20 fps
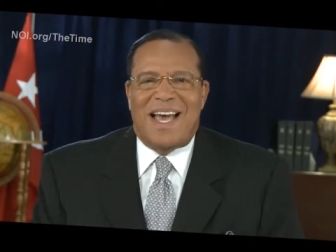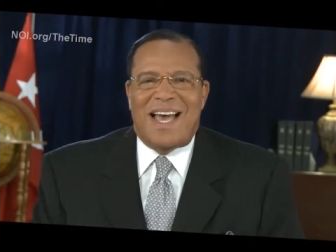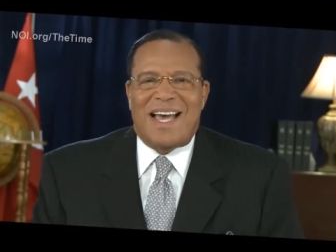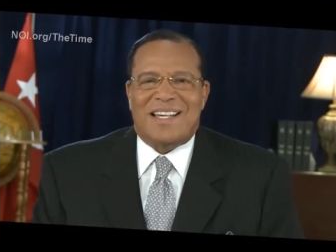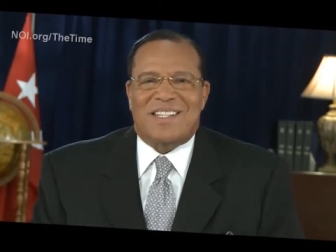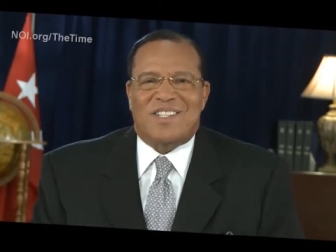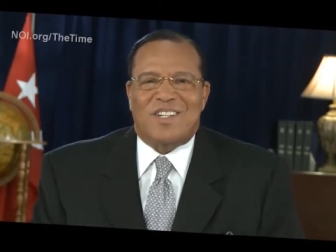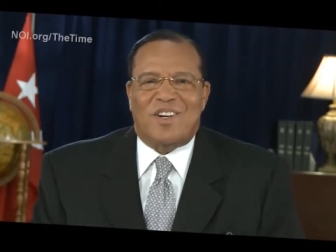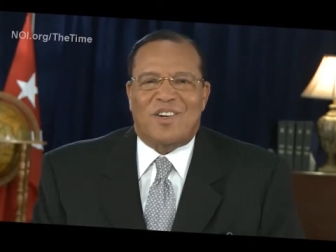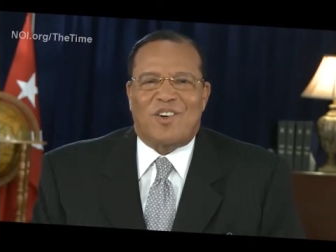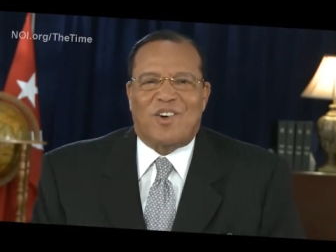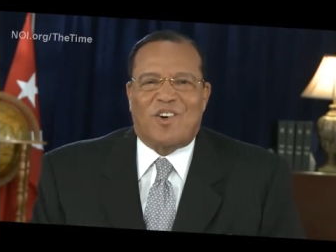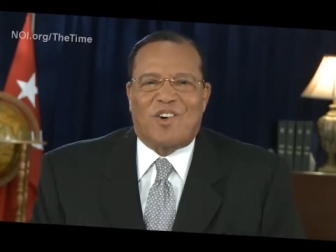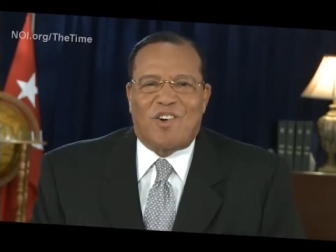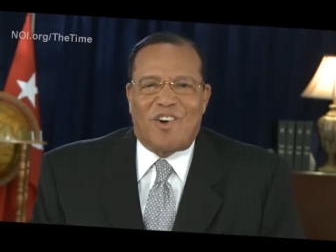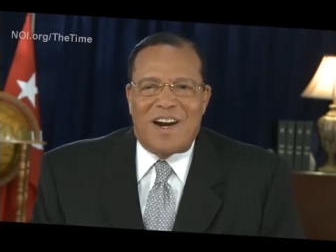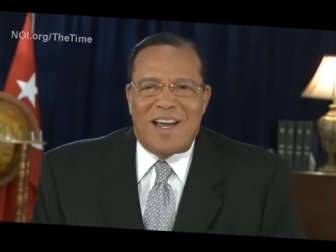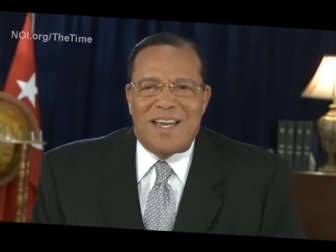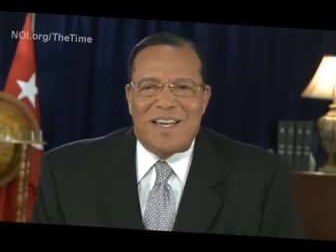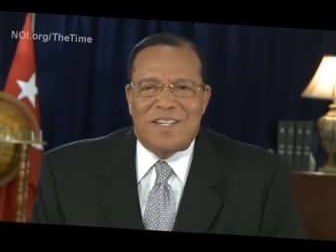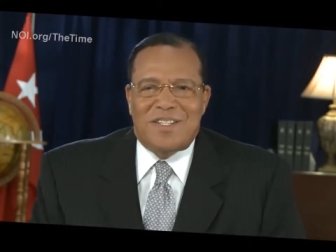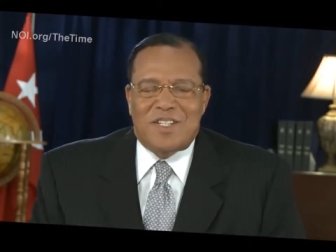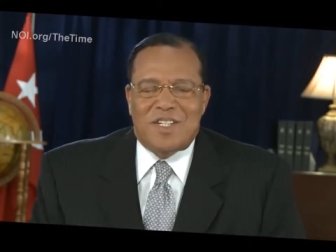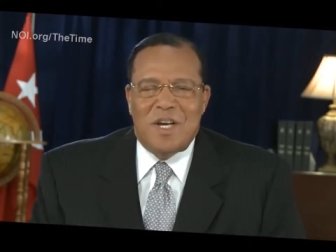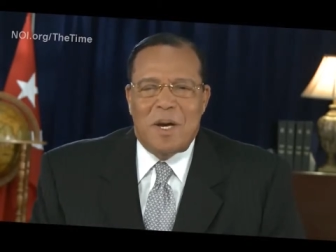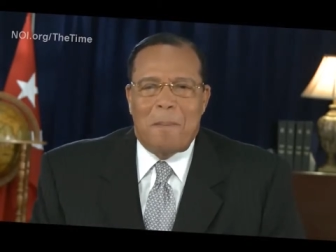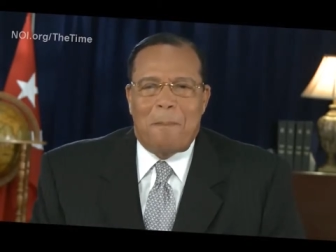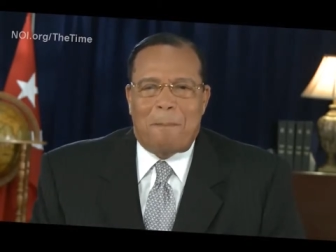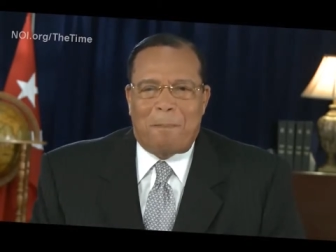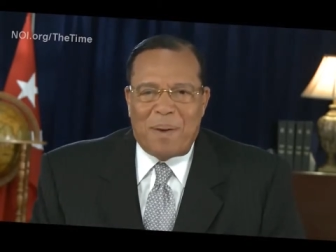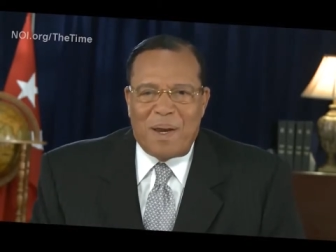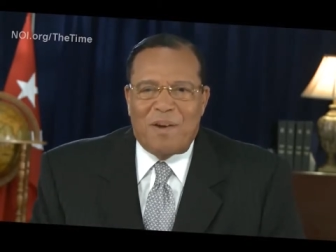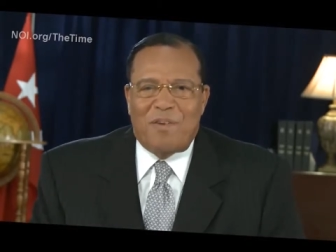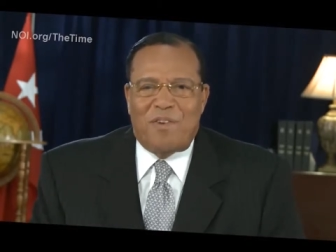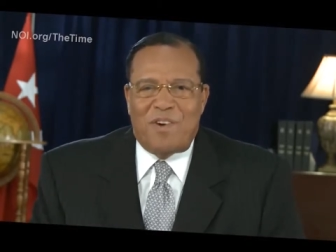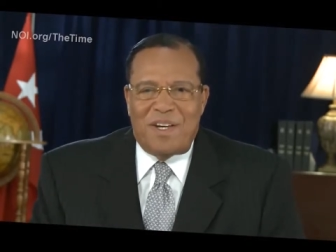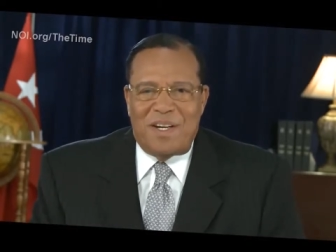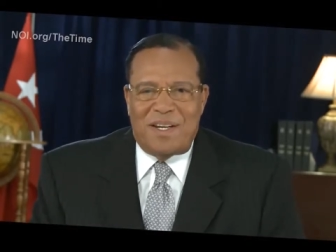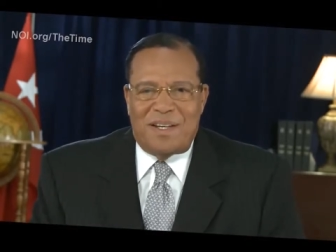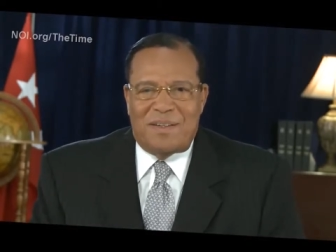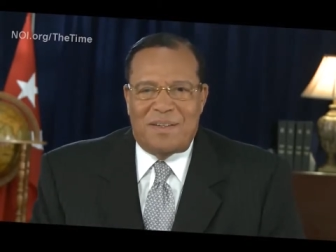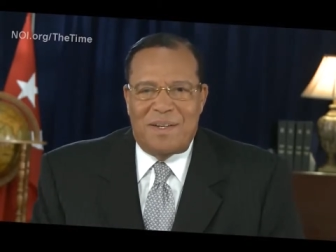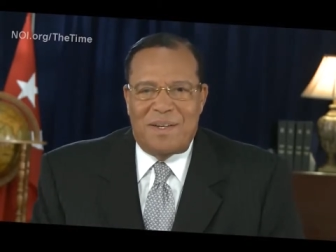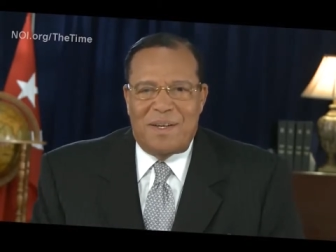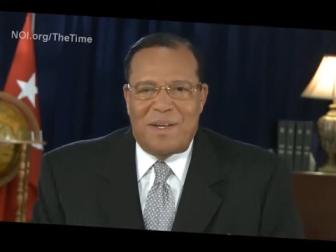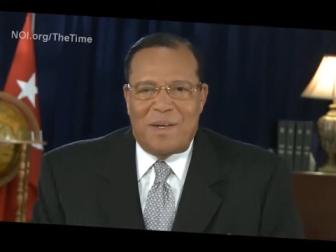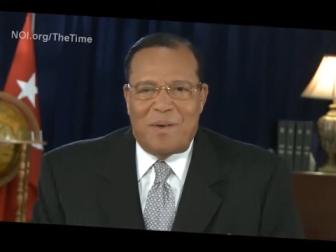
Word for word: as a grace period,